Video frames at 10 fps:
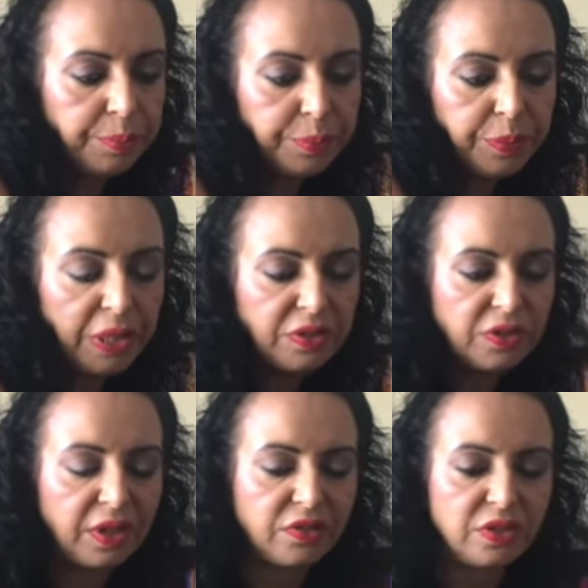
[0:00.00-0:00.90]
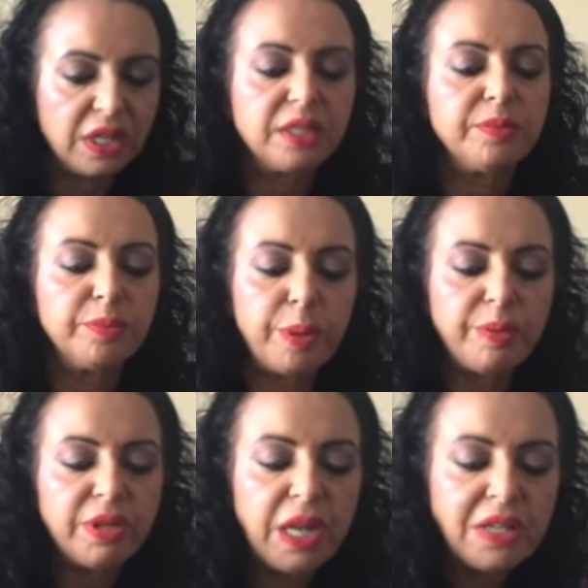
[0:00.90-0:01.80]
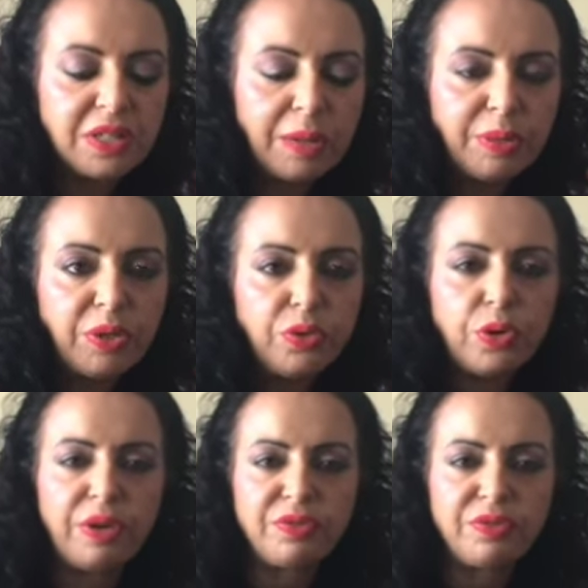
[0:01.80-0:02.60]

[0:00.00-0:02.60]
let's get started. Maybe the last update you have